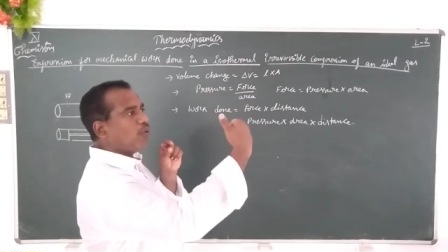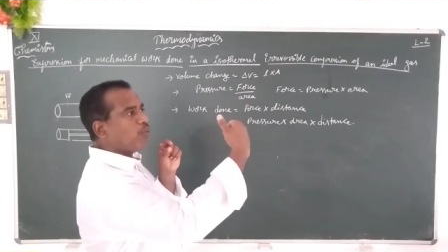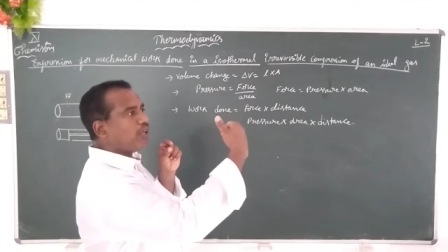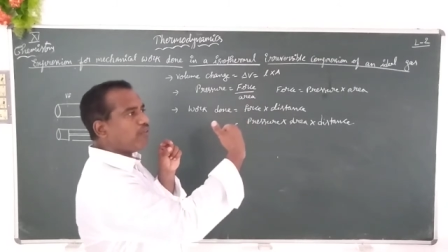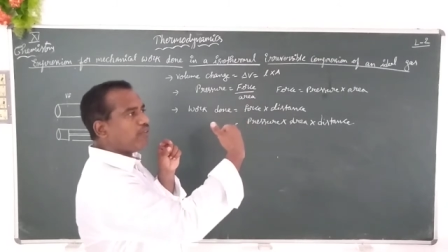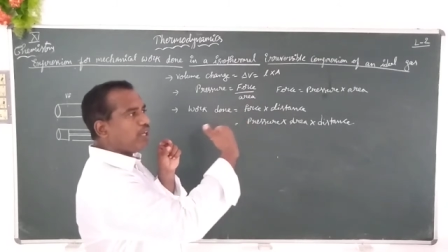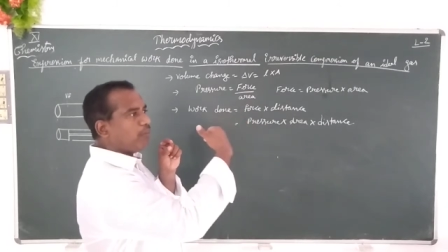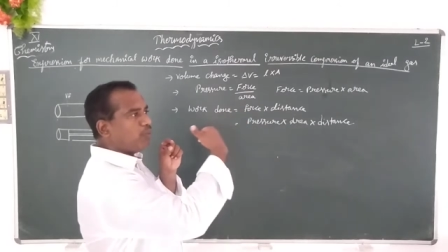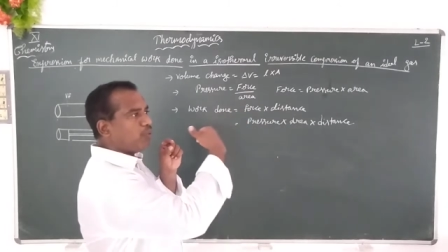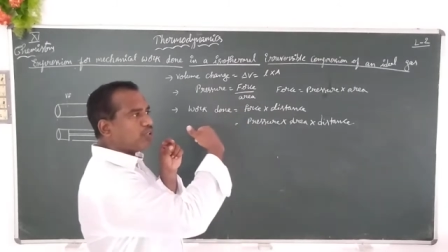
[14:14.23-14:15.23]
We will
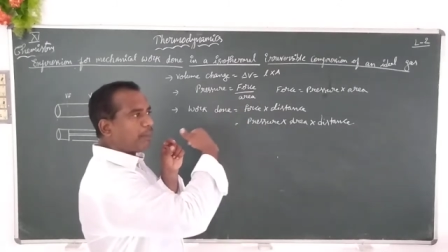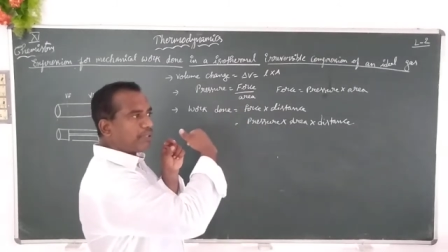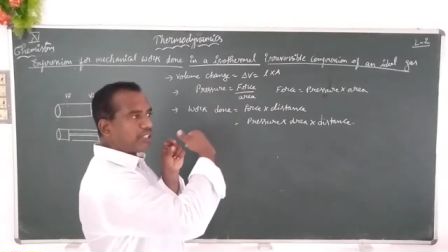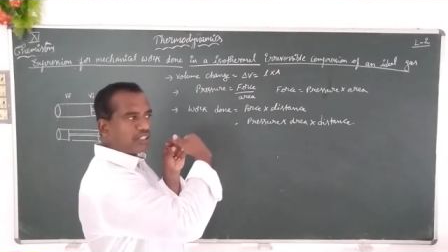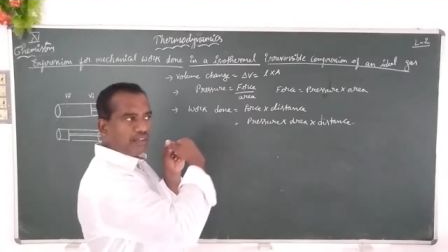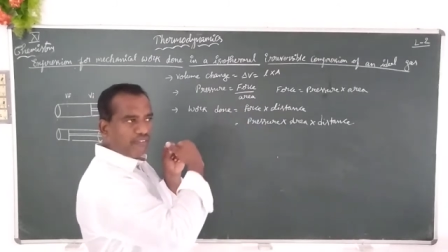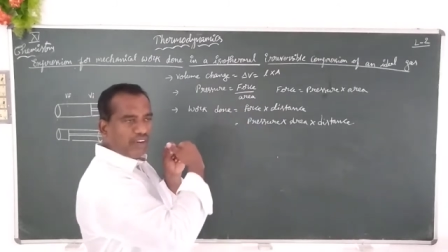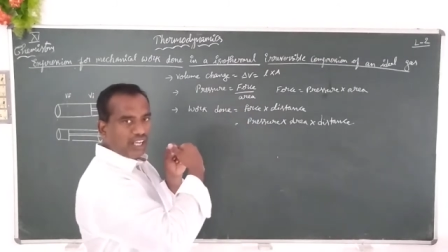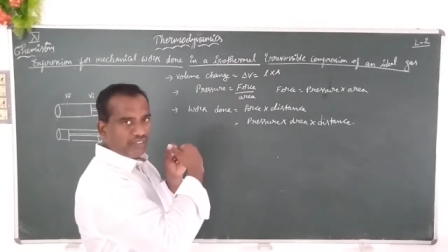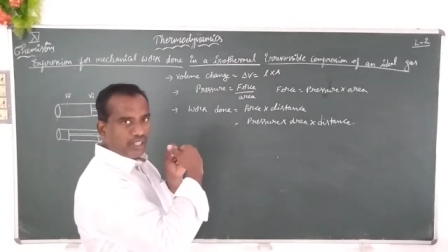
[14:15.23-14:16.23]
move the piston
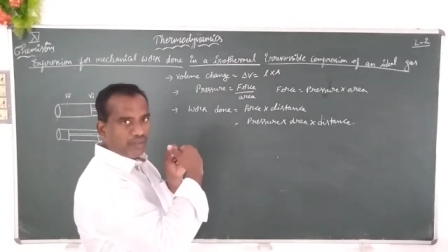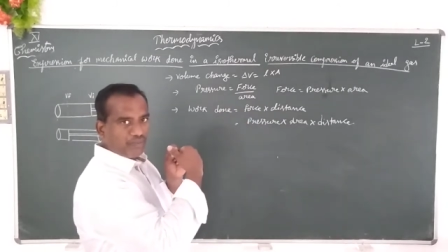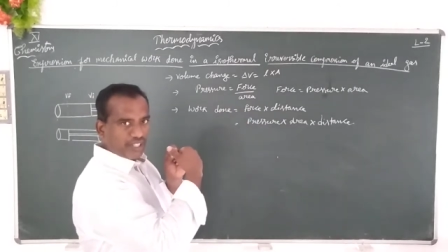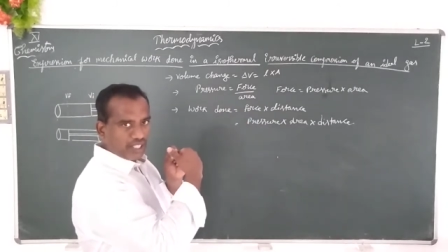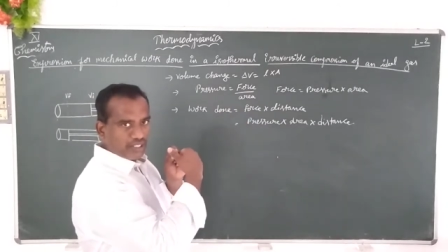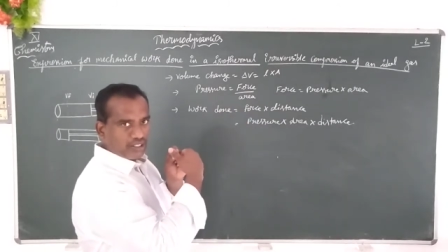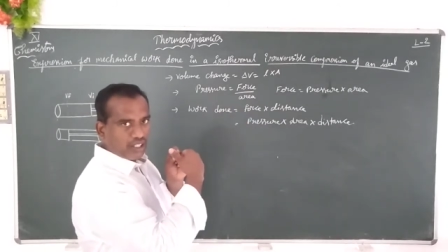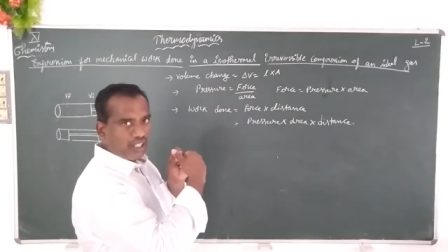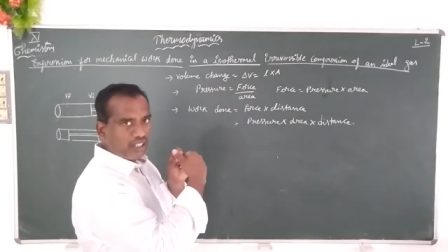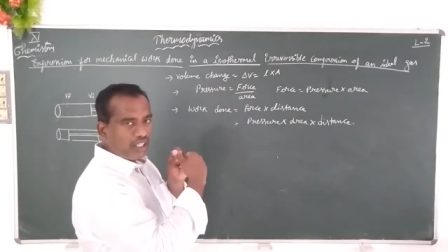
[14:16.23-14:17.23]
forward. Is it
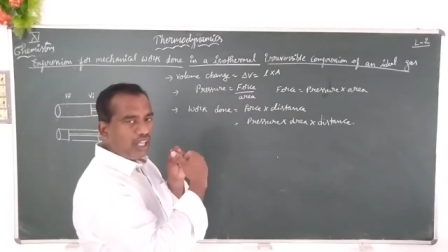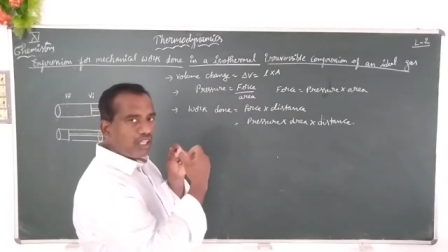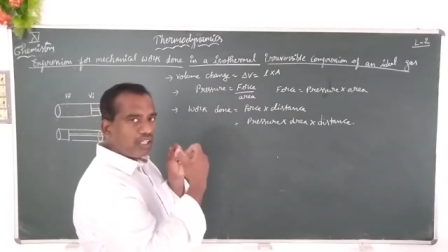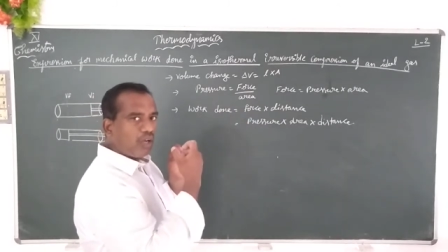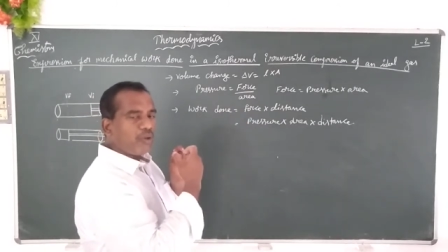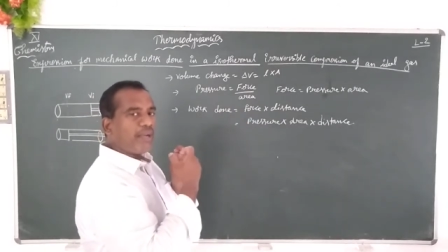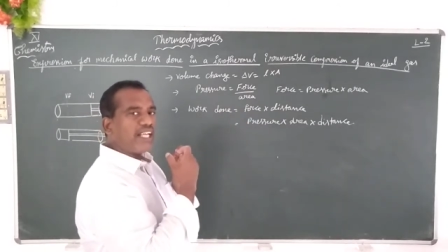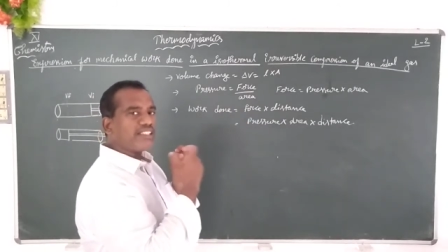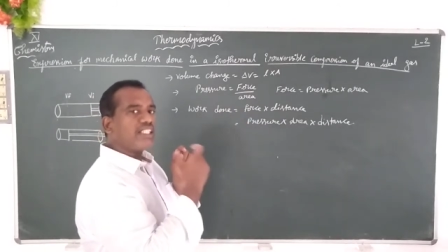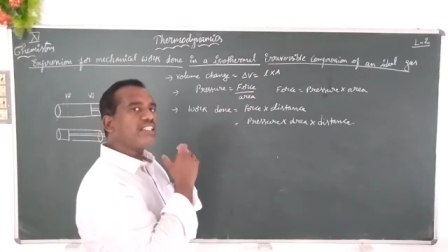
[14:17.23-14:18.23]
not? Now
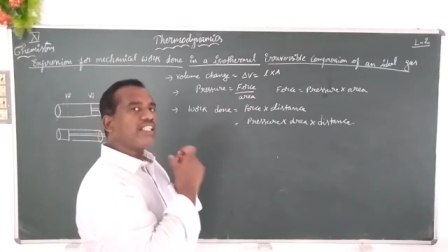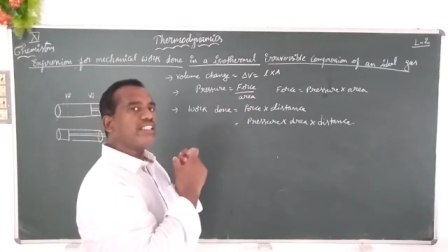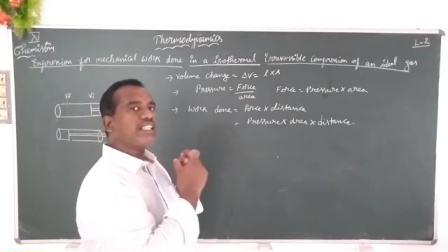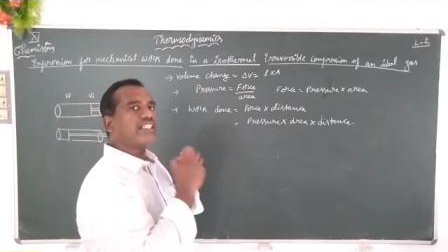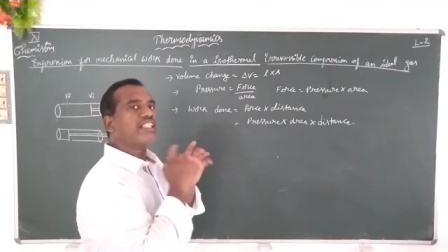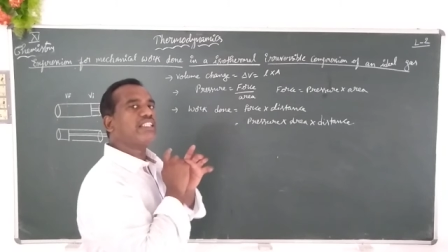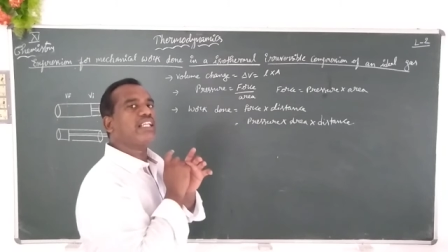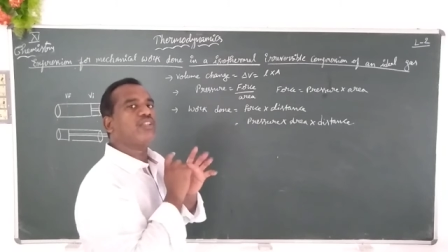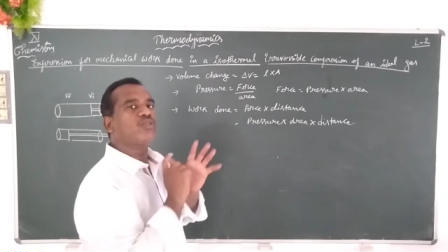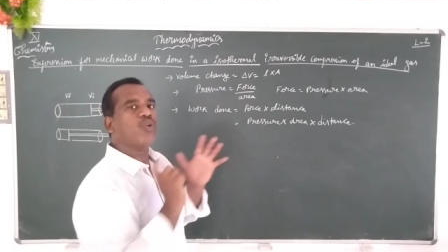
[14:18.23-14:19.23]
imagine in the injection
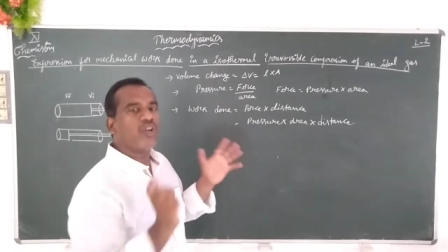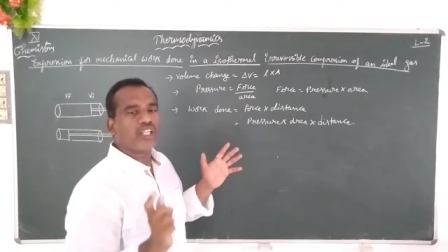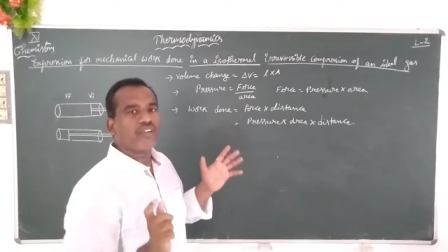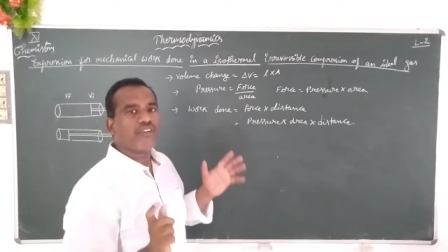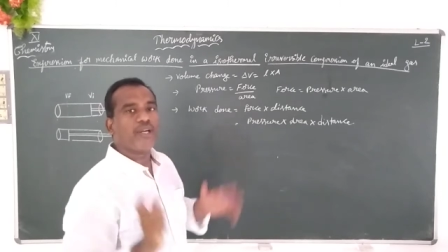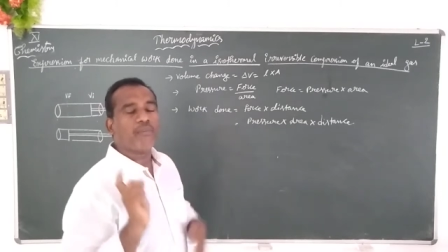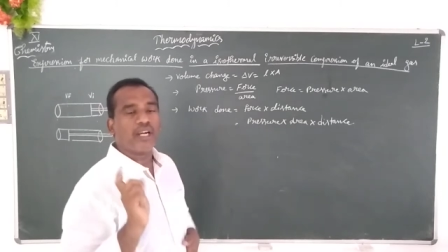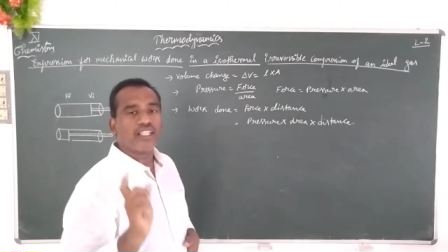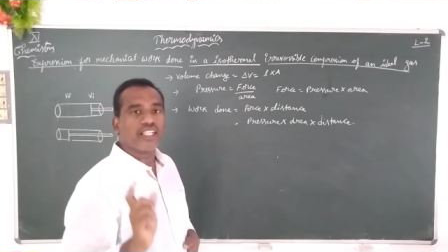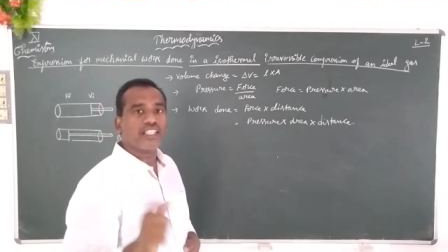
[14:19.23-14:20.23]
there is no liquid,
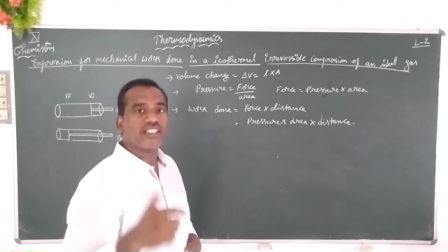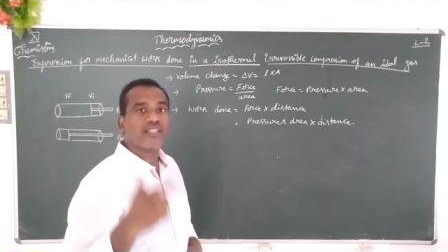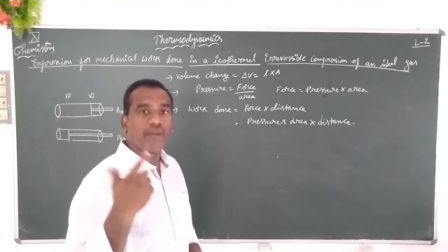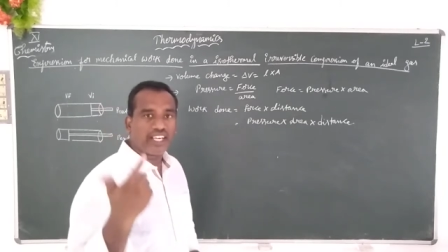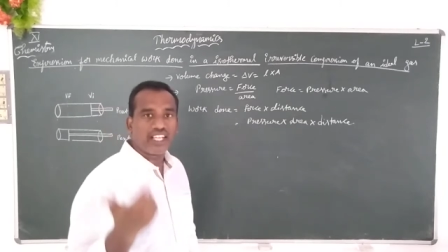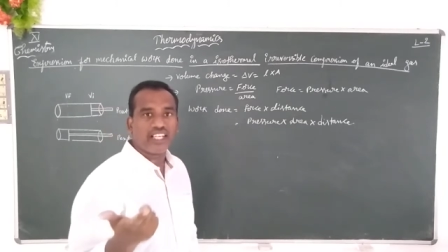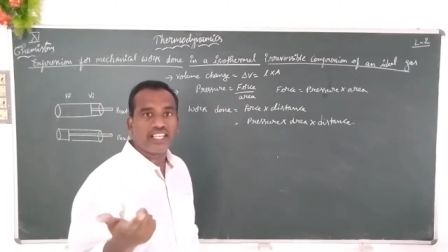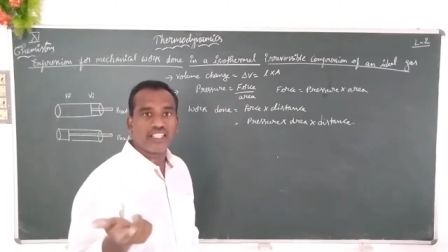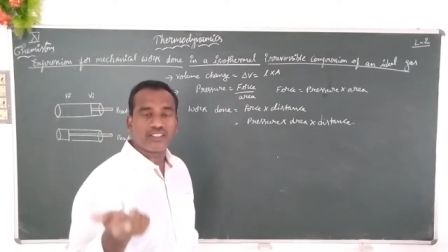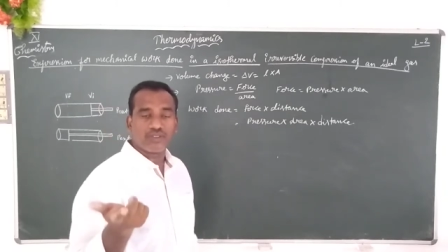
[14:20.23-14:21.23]
but there is some ideal
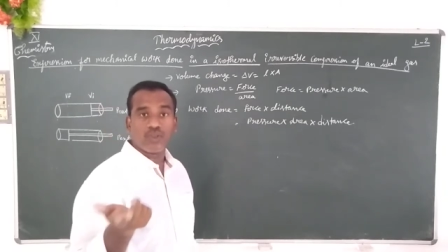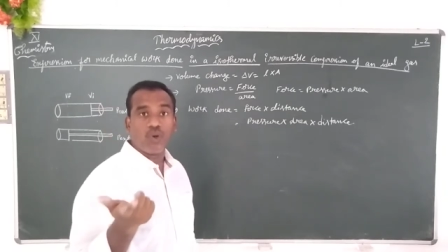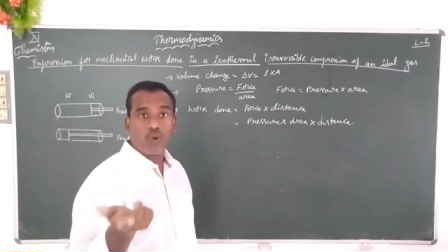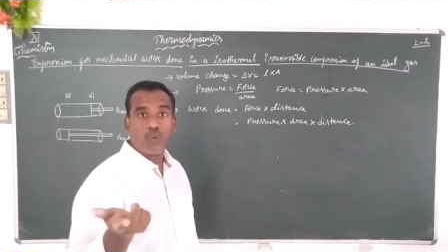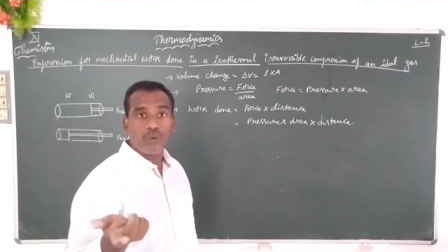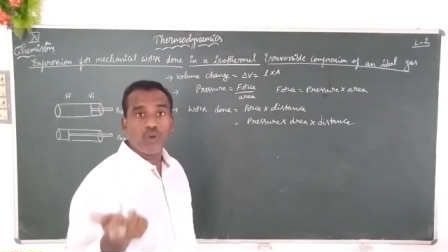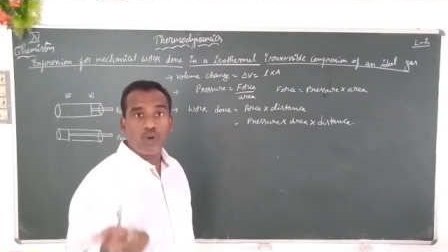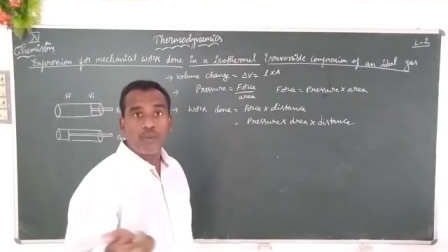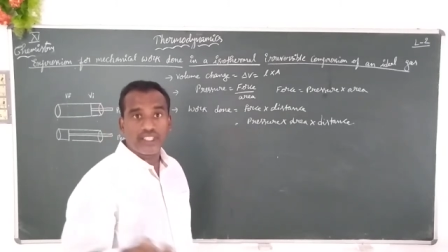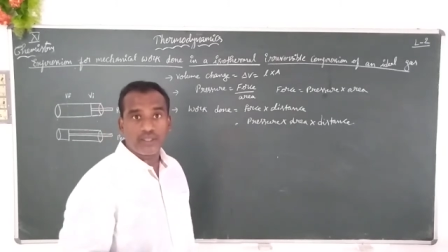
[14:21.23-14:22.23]
gas. We
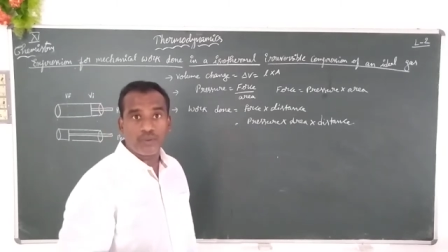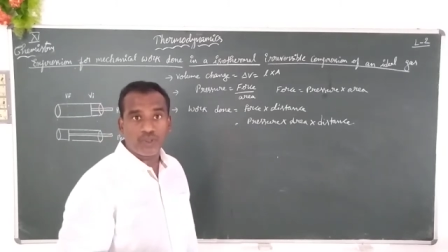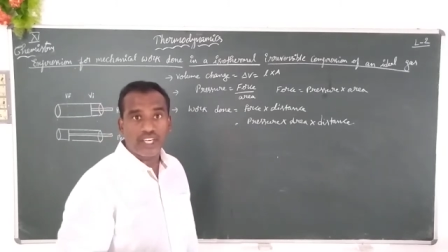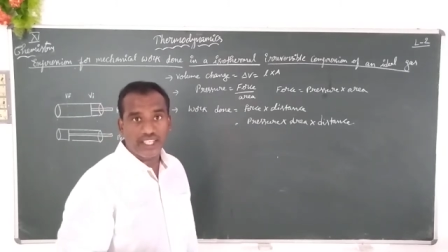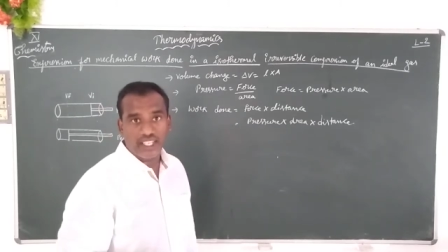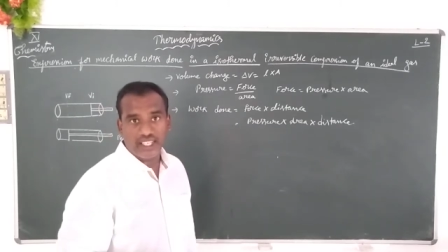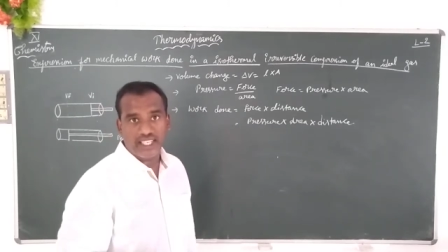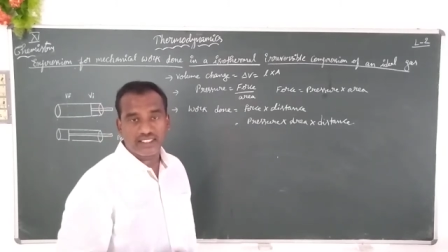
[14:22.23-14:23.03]
know much about ideal gas.